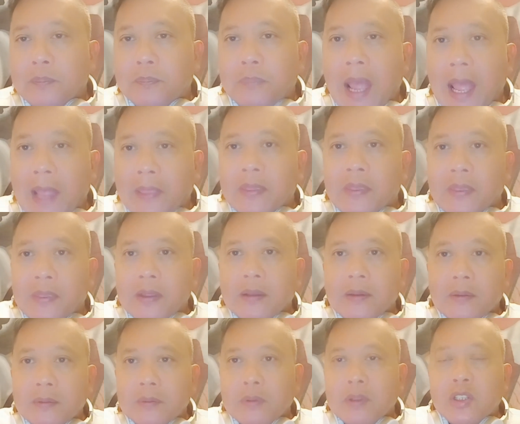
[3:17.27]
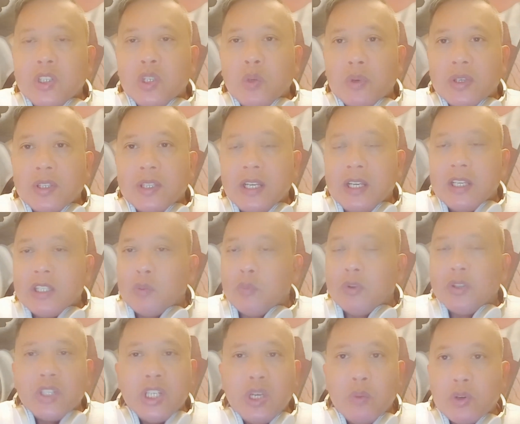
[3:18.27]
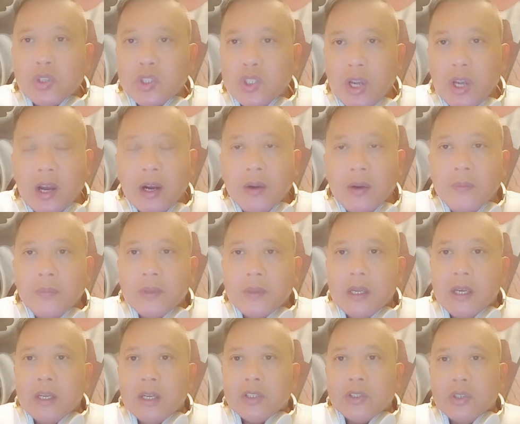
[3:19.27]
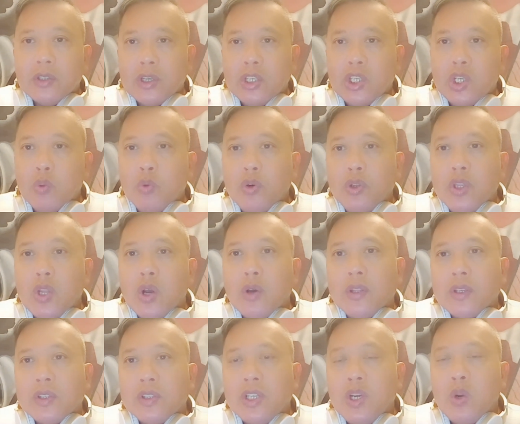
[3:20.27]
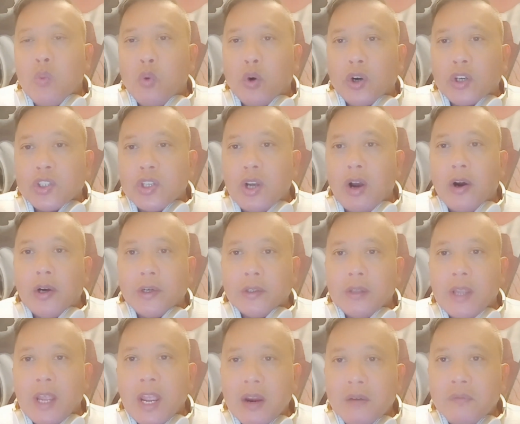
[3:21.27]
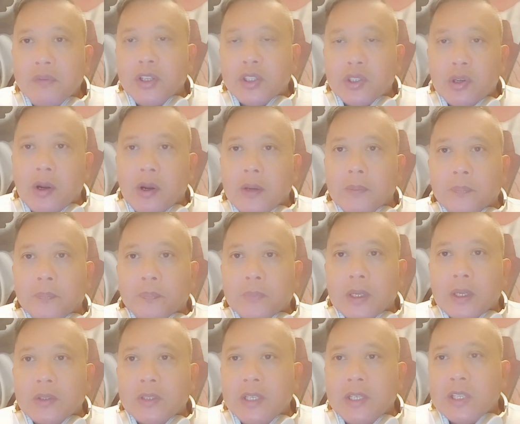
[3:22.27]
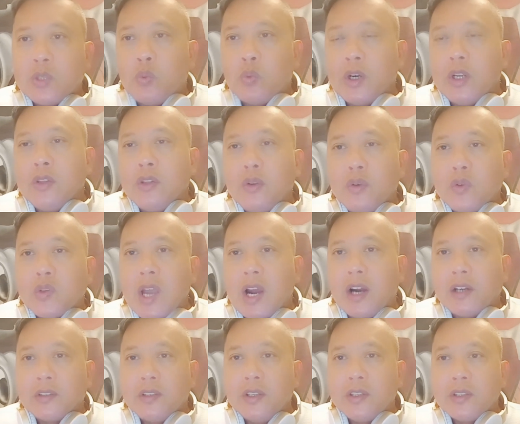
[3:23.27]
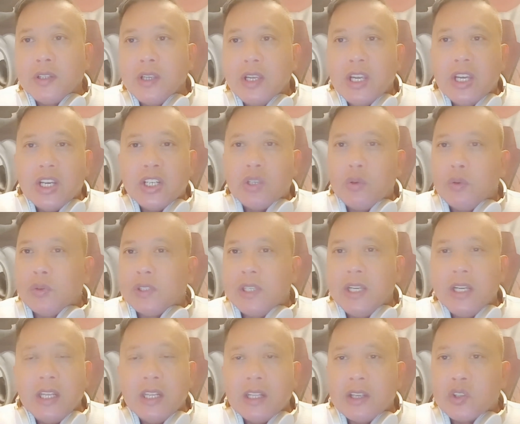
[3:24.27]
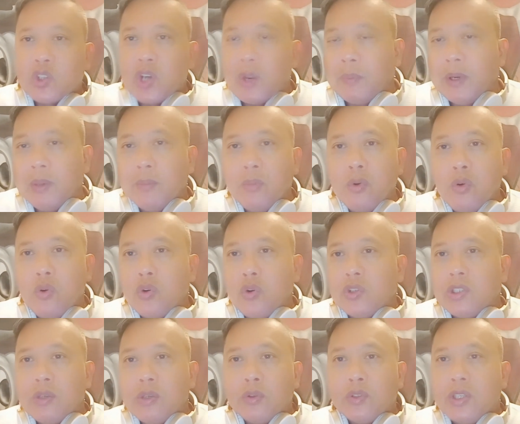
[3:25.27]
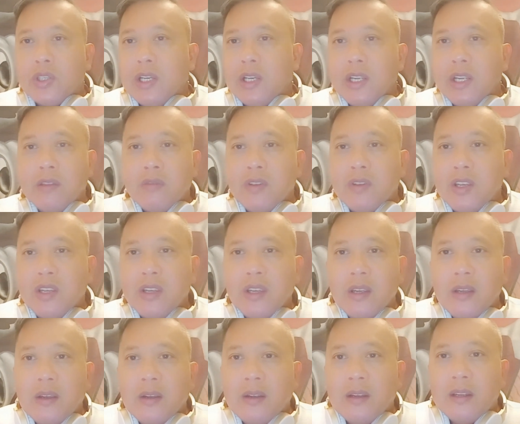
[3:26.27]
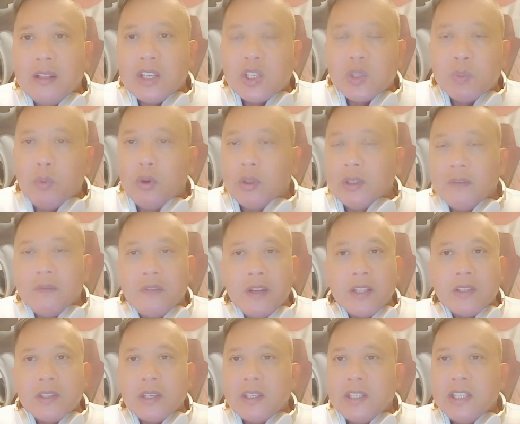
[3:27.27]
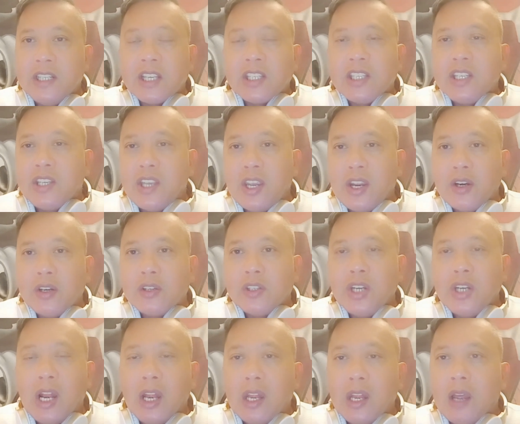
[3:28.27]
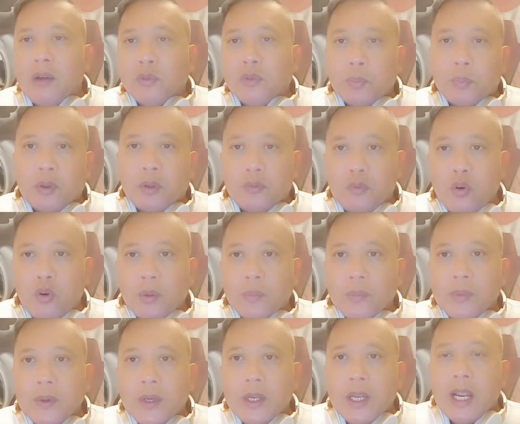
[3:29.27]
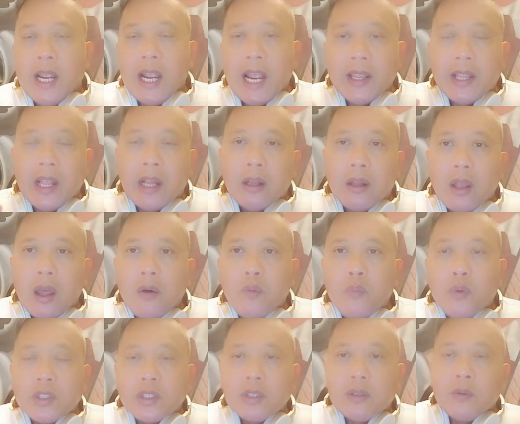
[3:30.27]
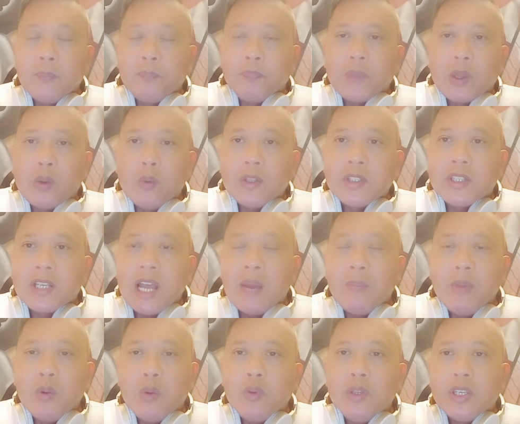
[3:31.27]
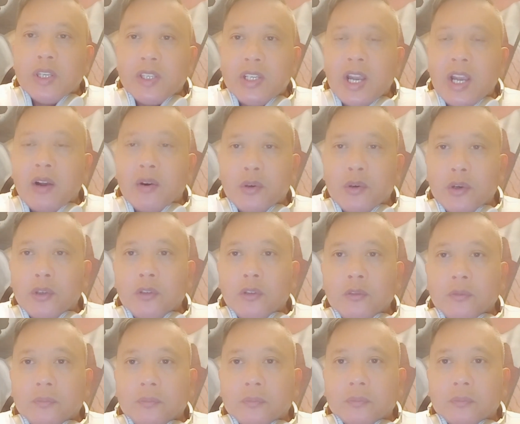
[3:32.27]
path when she was singing, when she was young, you will know that she works hard every time. She is one of those artists. She will sing in a shopping mall. She will sing in the small events. She doesn't care. She loves to perform, and I love what's coming with this young girl.